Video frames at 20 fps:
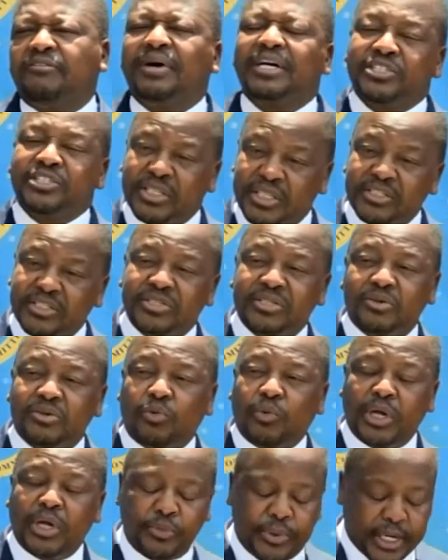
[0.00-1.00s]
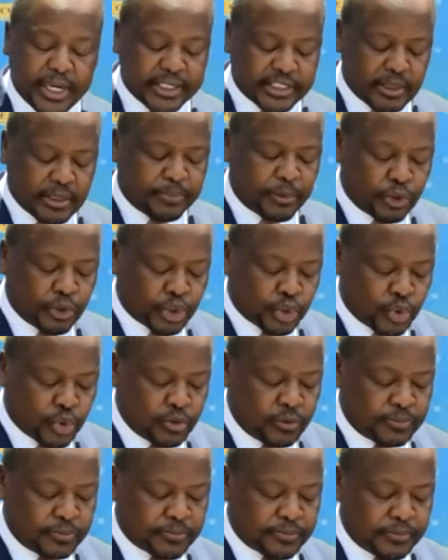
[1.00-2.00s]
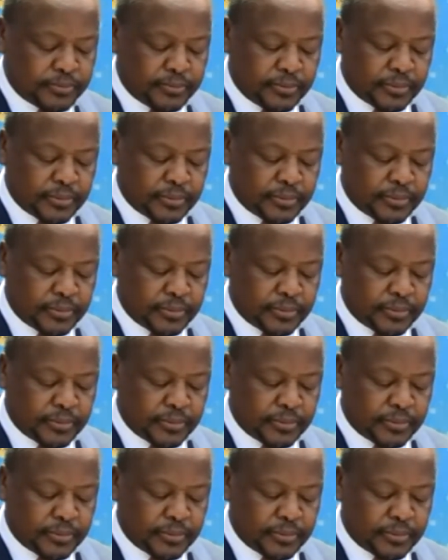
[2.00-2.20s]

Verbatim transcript: the vaccines when we are supposed to.